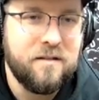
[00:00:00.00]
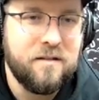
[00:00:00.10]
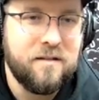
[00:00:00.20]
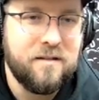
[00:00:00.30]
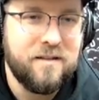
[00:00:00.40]

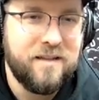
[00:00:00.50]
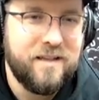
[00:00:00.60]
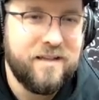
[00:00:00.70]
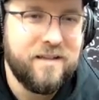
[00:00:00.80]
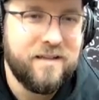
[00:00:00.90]

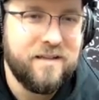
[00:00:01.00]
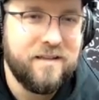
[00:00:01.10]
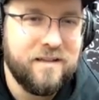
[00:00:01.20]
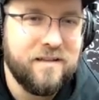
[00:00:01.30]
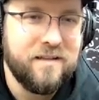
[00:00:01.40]

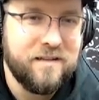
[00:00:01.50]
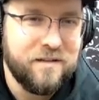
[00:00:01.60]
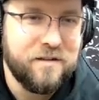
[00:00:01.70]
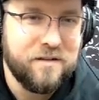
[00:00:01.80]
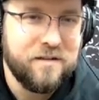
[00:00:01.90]
No words are spoken by the person on screen.